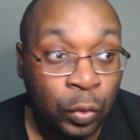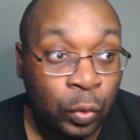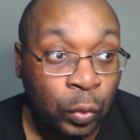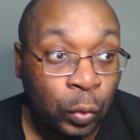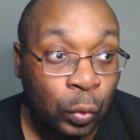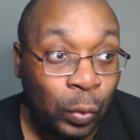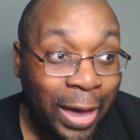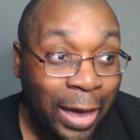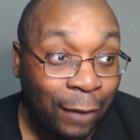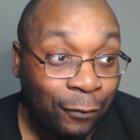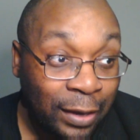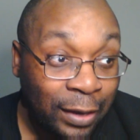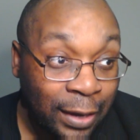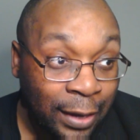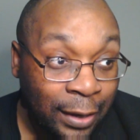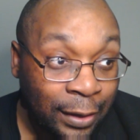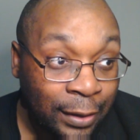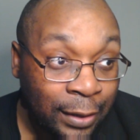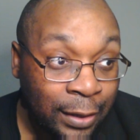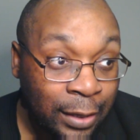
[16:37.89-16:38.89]
who have an
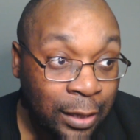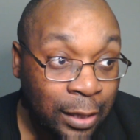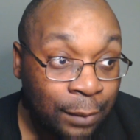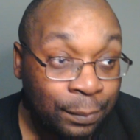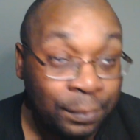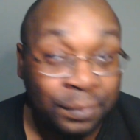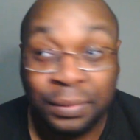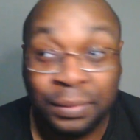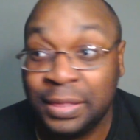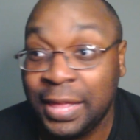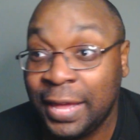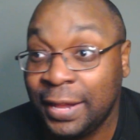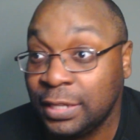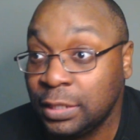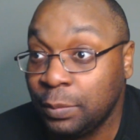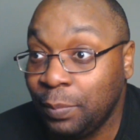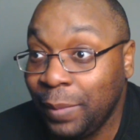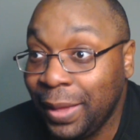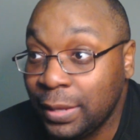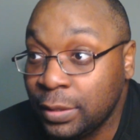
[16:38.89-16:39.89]
income, that is
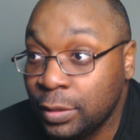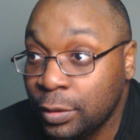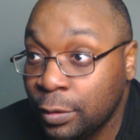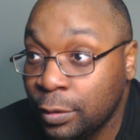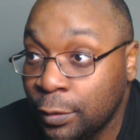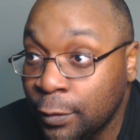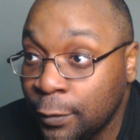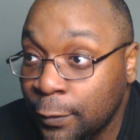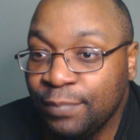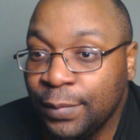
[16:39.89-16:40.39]
better.